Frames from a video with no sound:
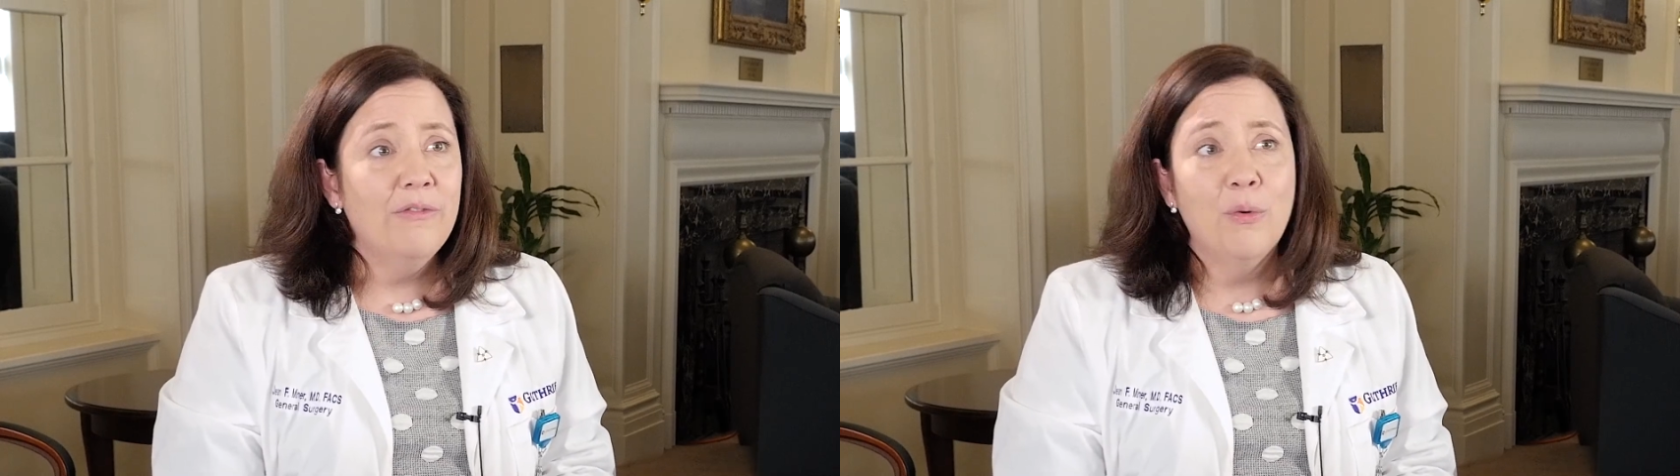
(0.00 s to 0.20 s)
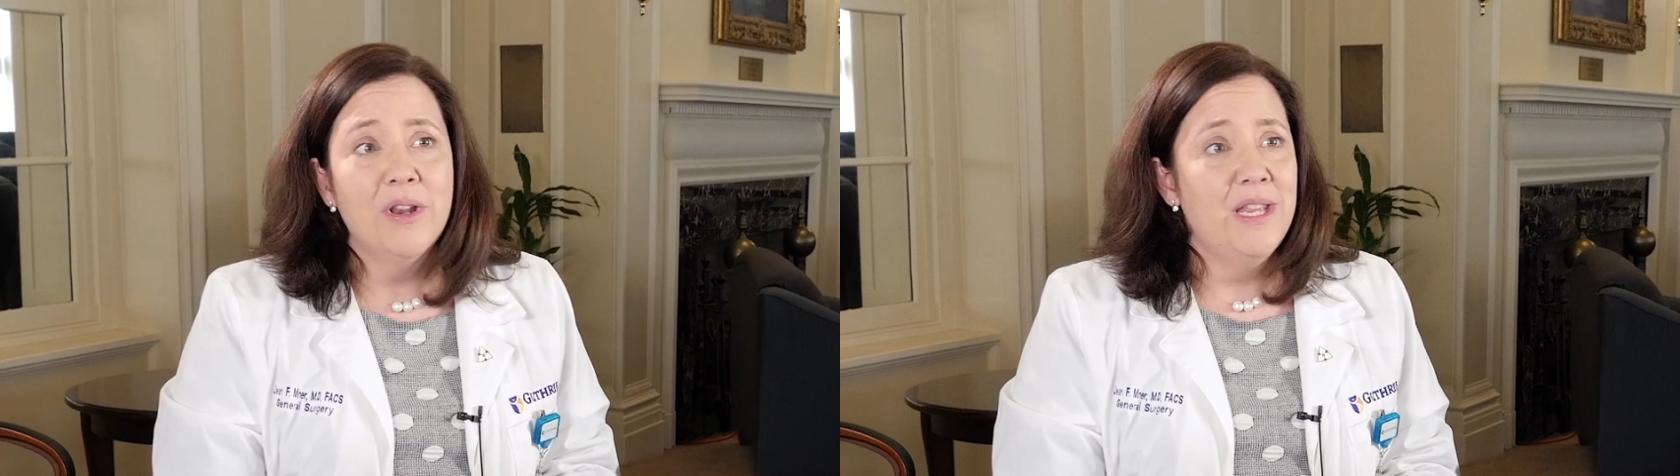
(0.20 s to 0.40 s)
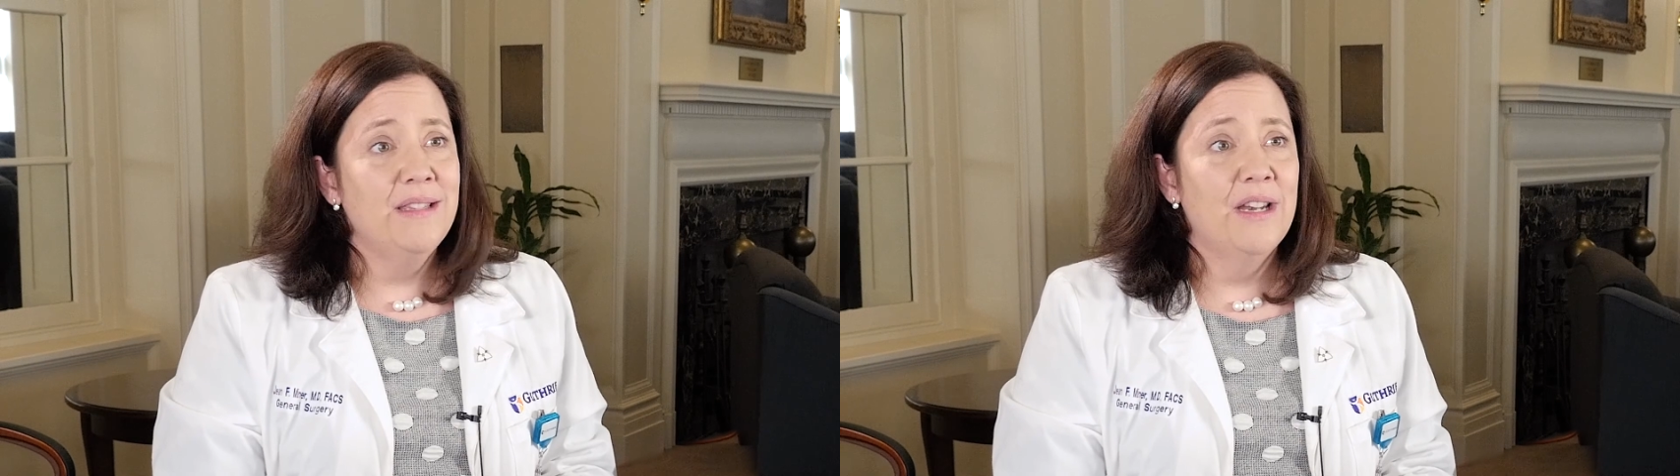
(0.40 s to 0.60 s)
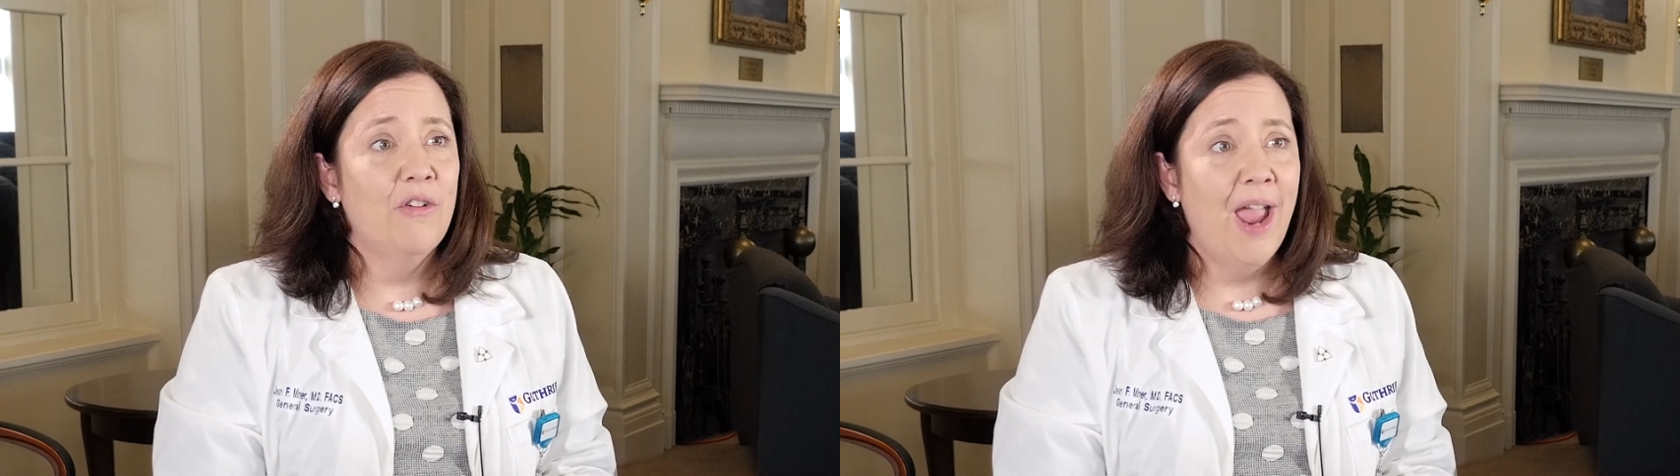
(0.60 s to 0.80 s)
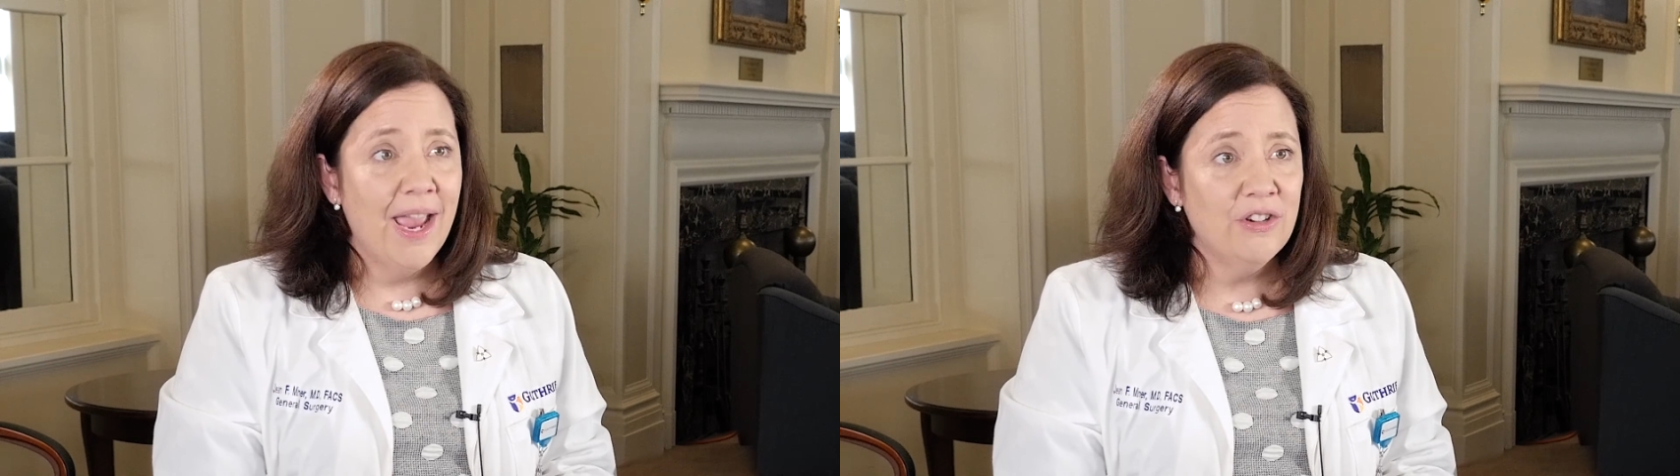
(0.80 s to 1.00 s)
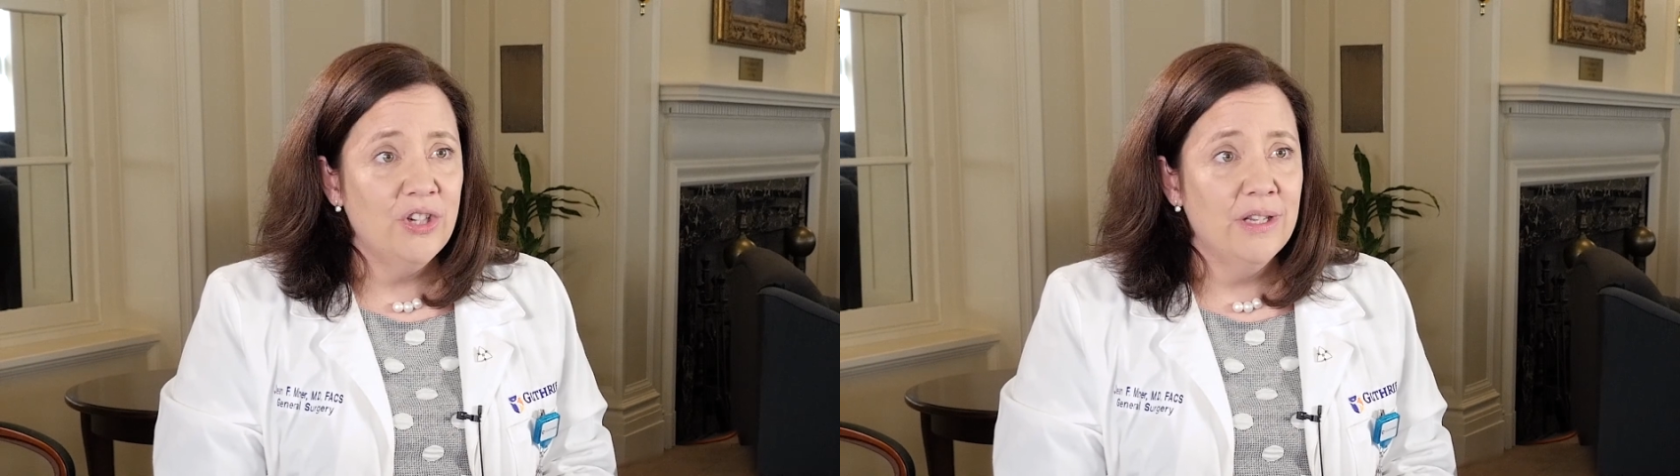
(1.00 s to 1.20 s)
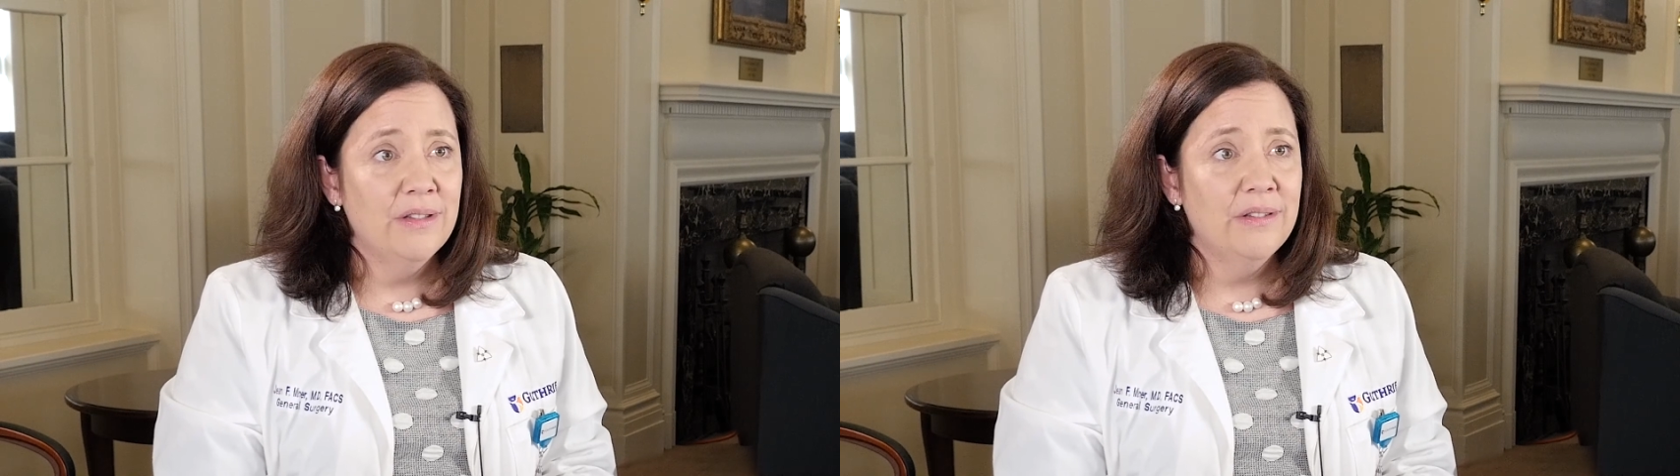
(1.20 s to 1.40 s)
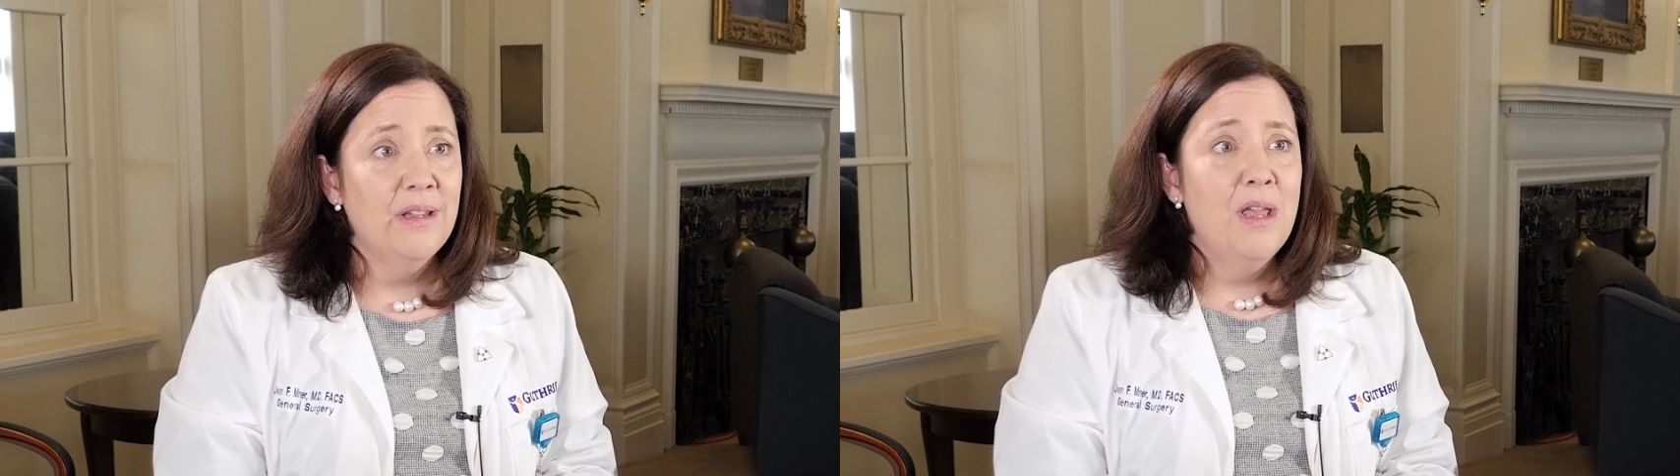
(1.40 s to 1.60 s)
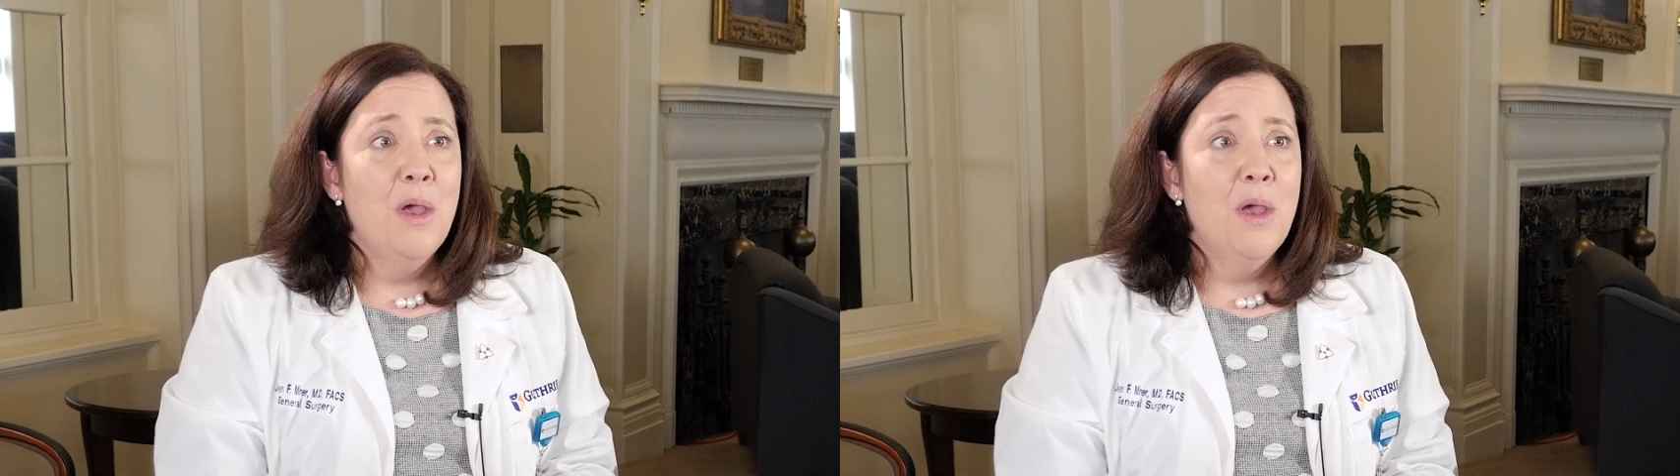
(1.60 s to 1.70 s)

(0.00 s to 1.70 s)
for these interactions,